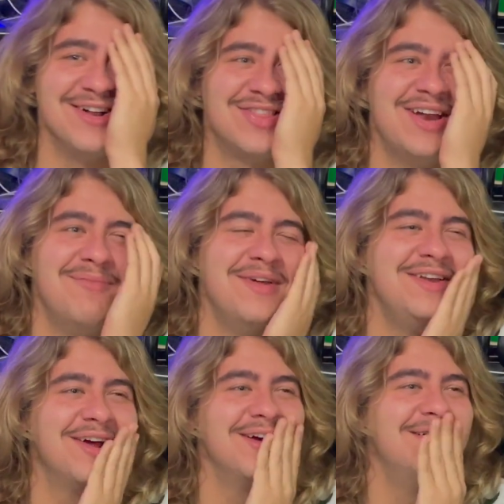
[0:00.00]
that I've been
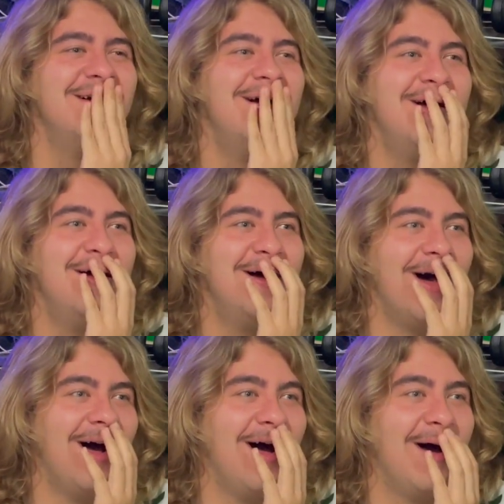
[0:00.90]
here.
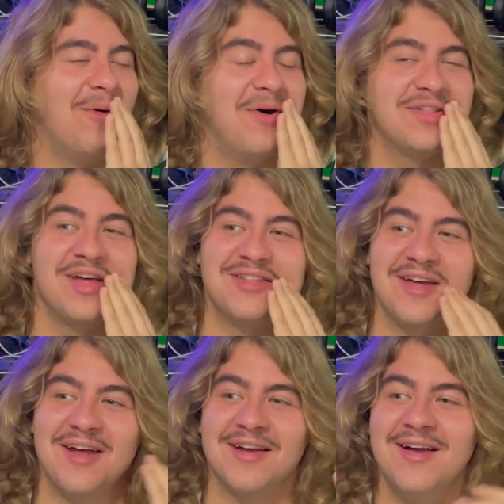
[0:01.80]
What was I
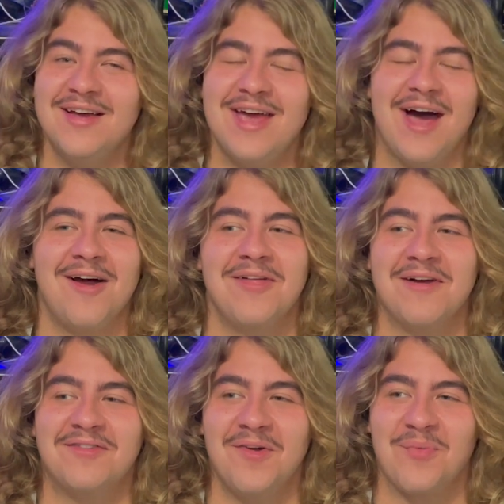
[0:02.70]
saying? Yeah, I only
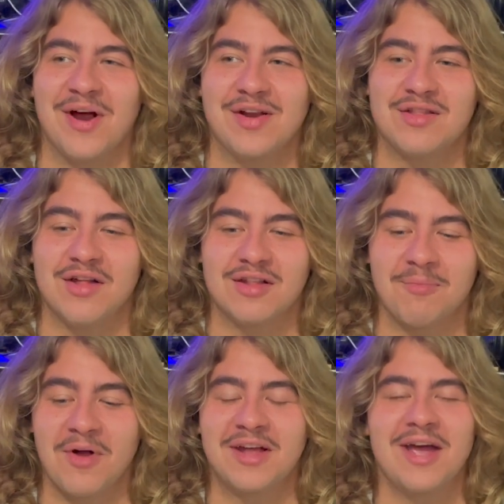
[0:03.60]
have two brain cells. I can
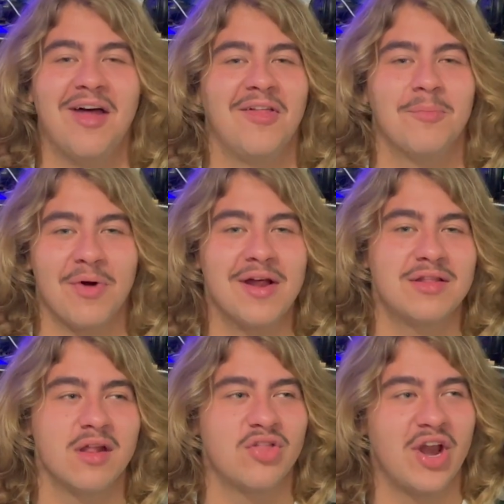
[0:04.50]
probably count on the brain
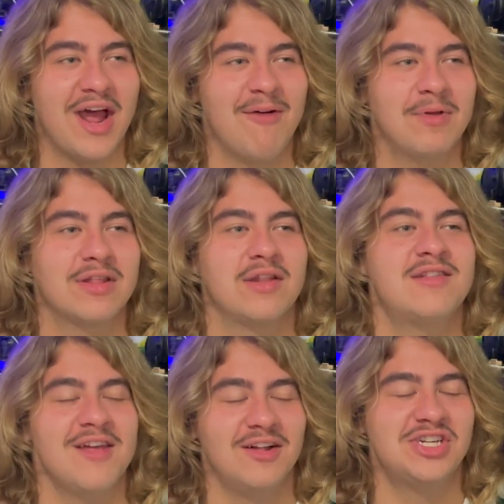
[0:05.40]
cells that I have because I
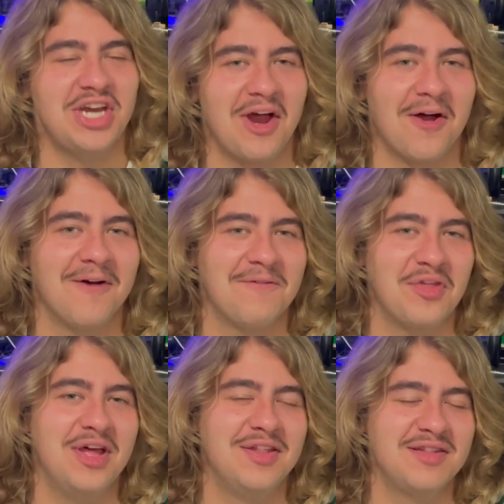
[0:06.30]
still cheer for
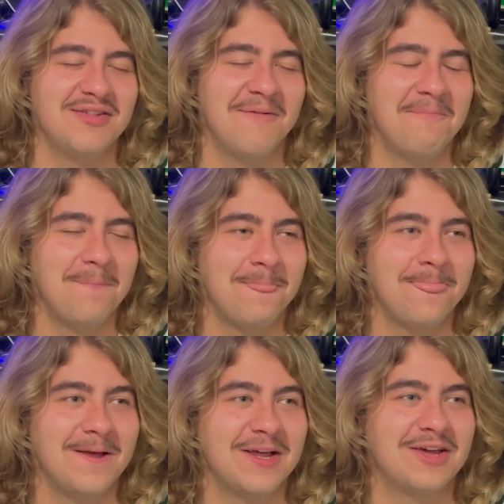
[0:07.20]
this
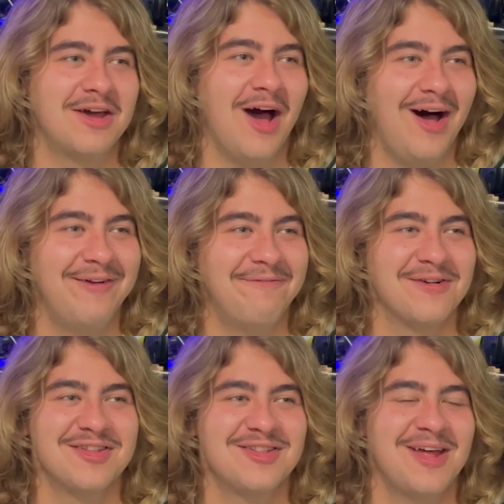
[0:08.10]

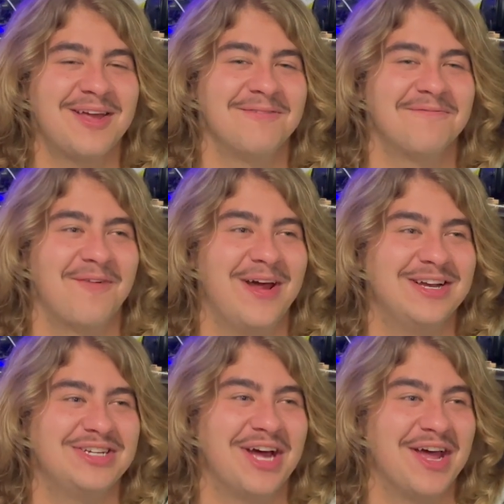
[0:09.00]
godforsaken
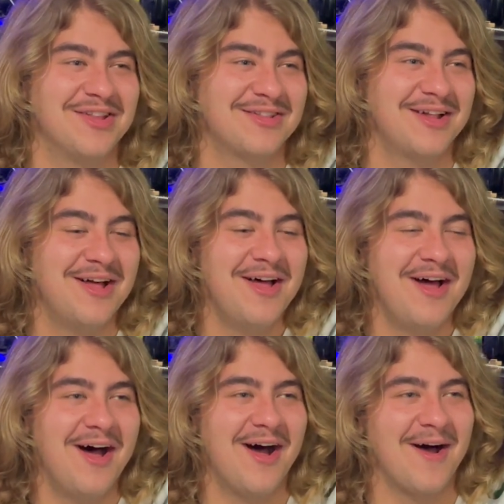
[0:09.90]
franchise.
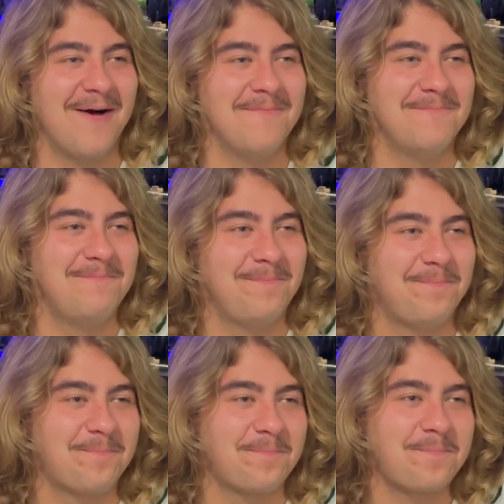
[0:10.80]
The
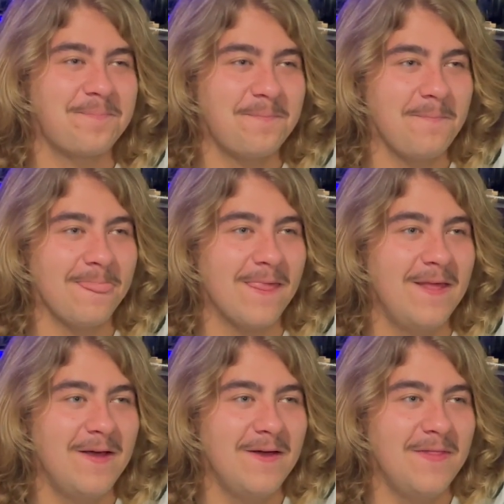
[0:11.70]

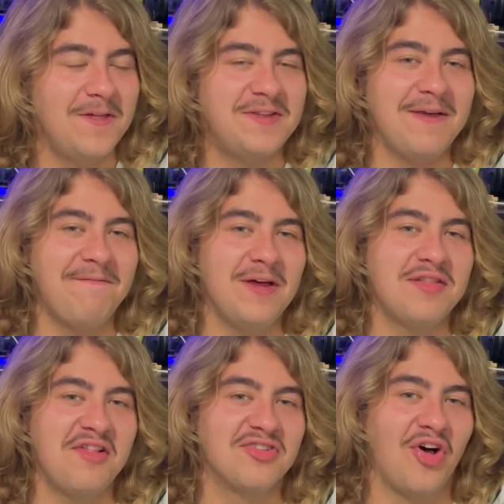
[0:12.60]
defense looked